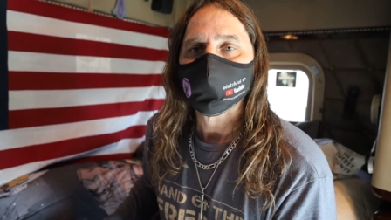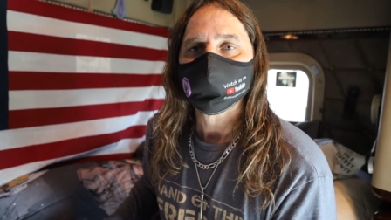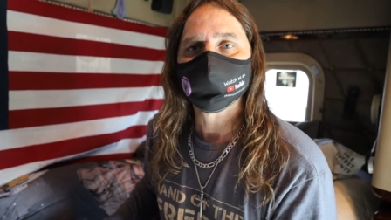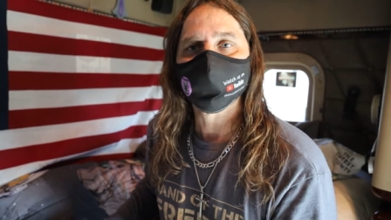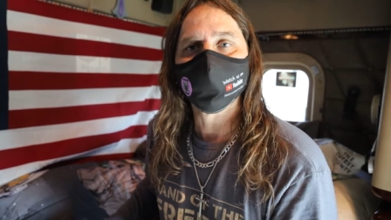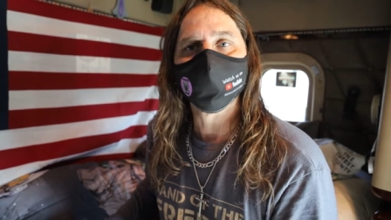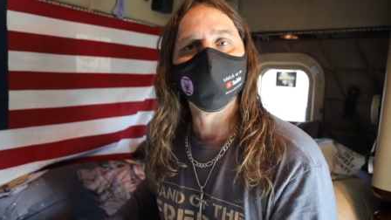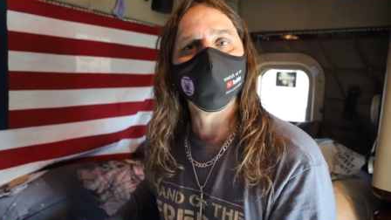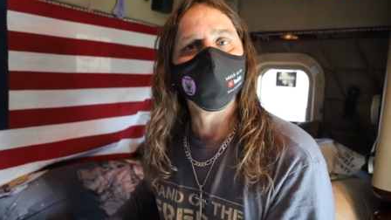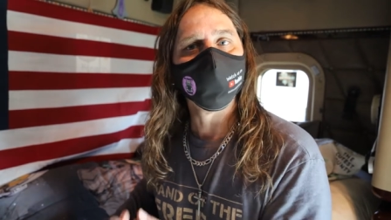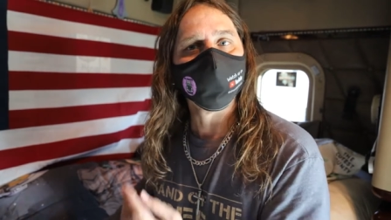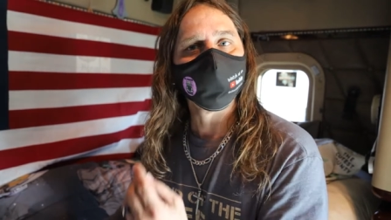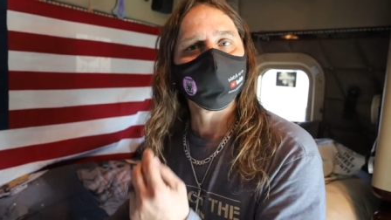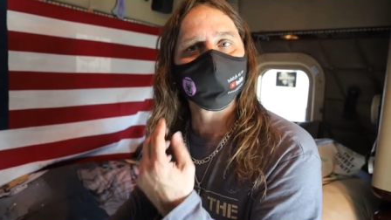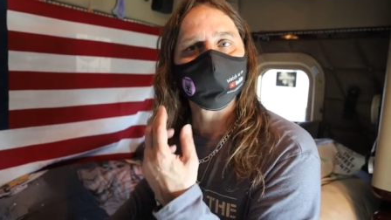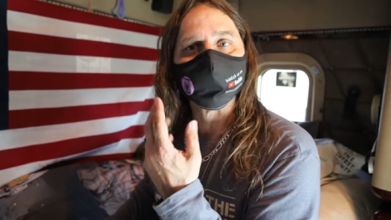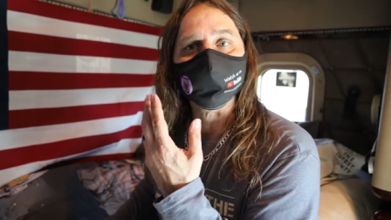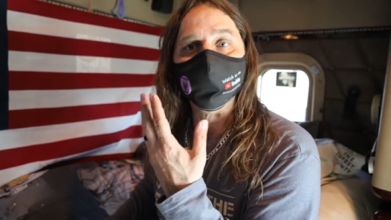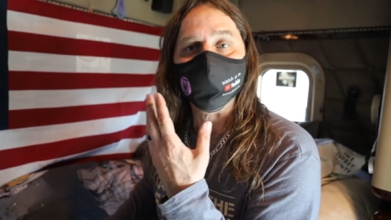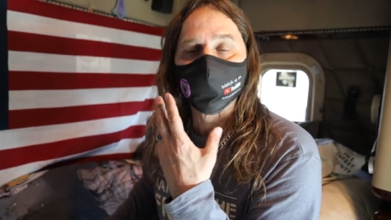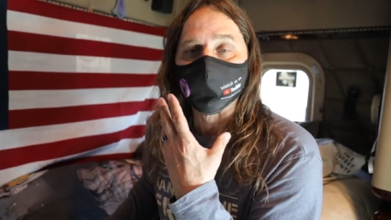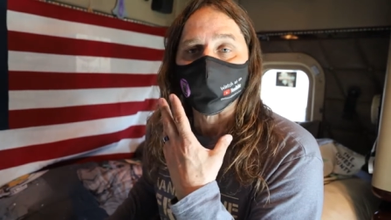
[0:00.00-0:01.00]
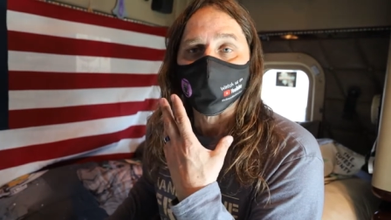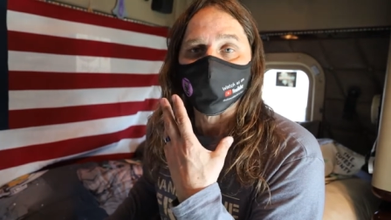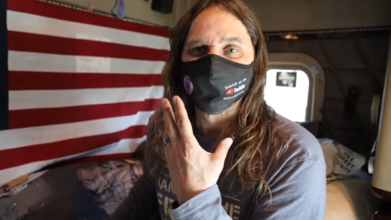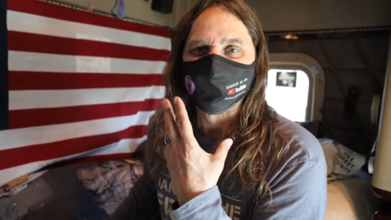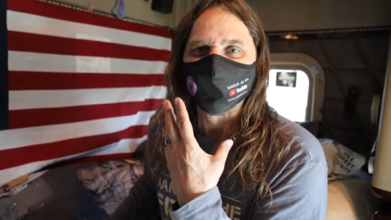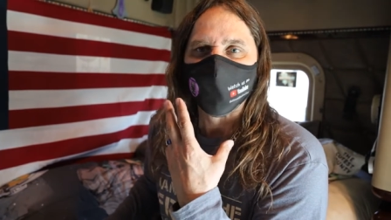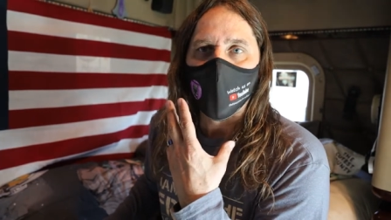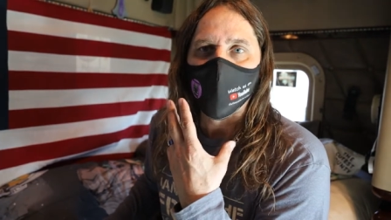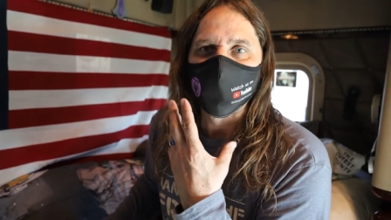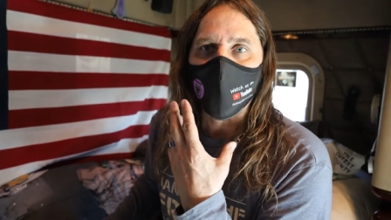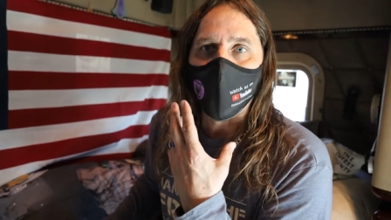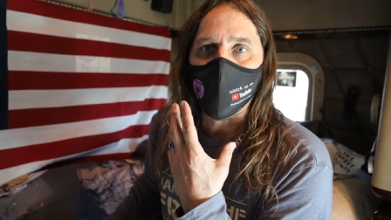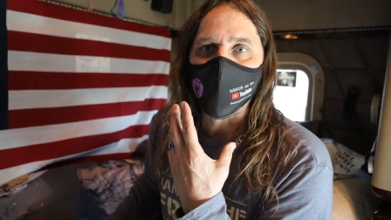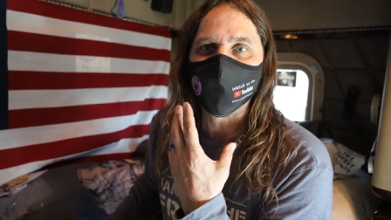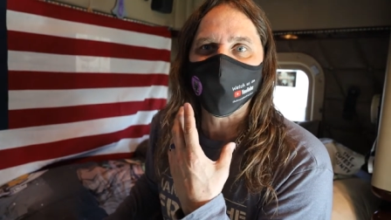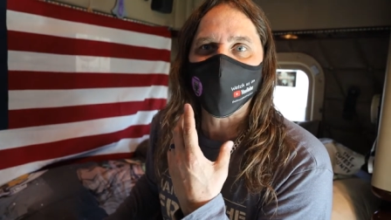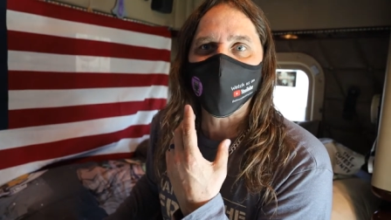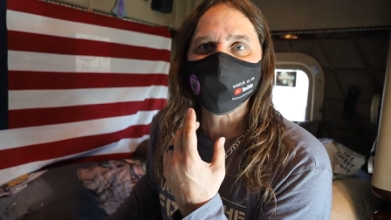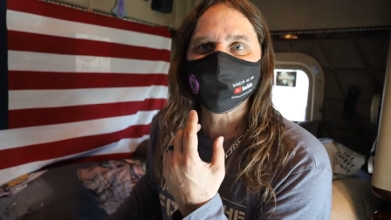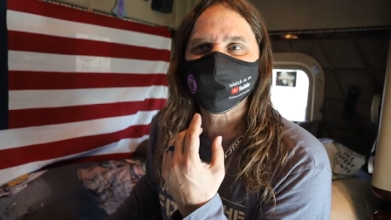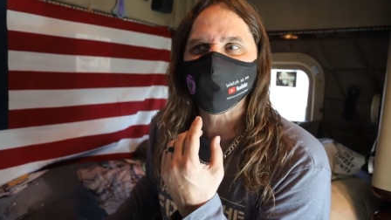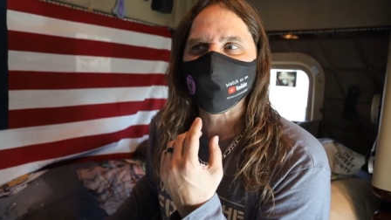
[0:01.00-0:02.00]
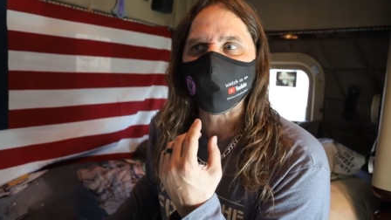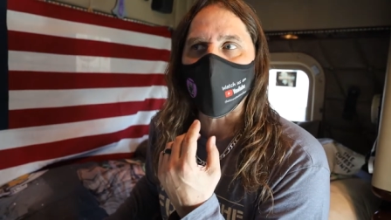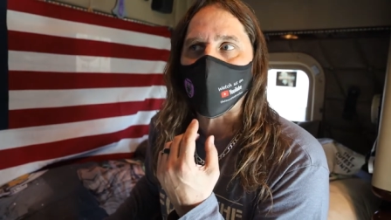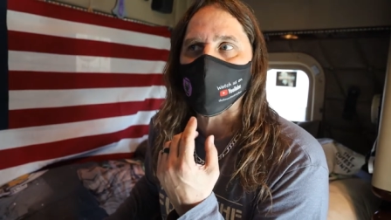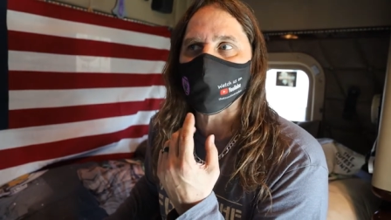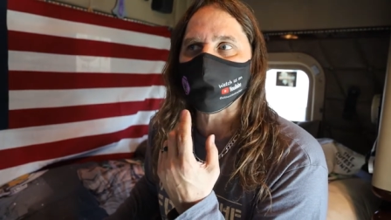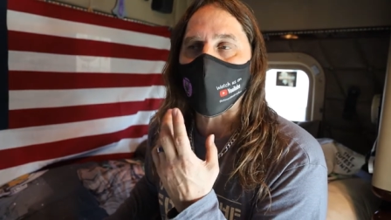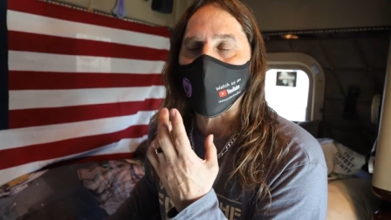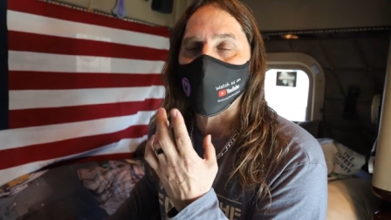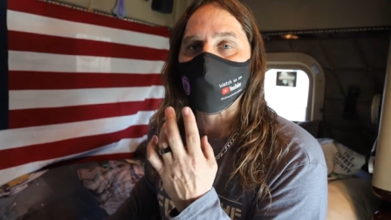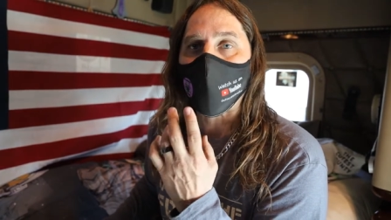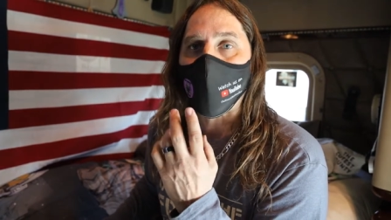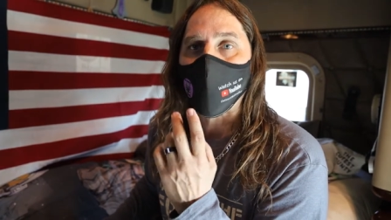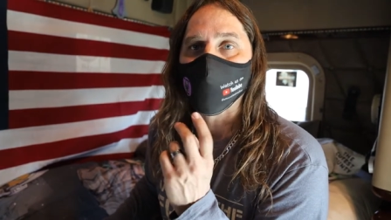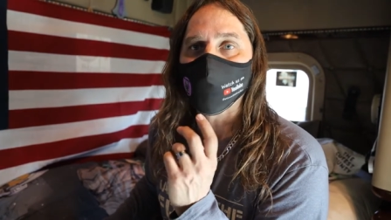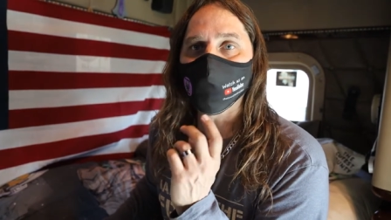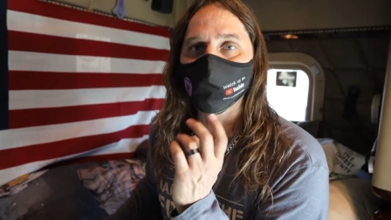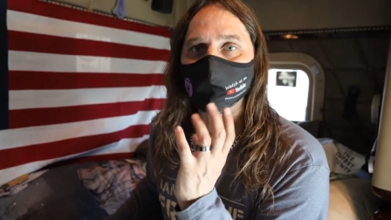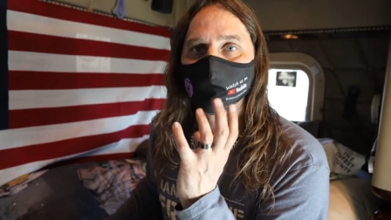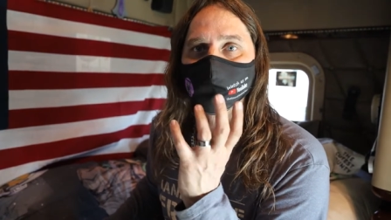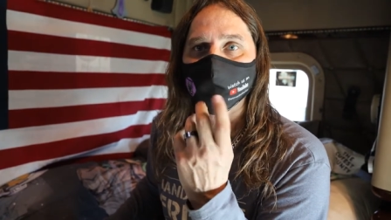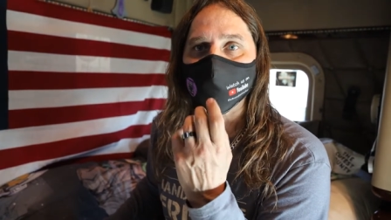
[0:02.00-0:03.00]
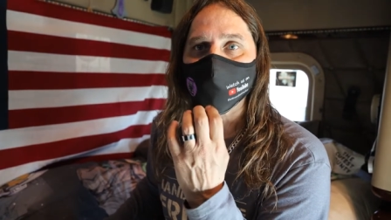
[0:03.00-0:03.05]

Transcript: So it actually helps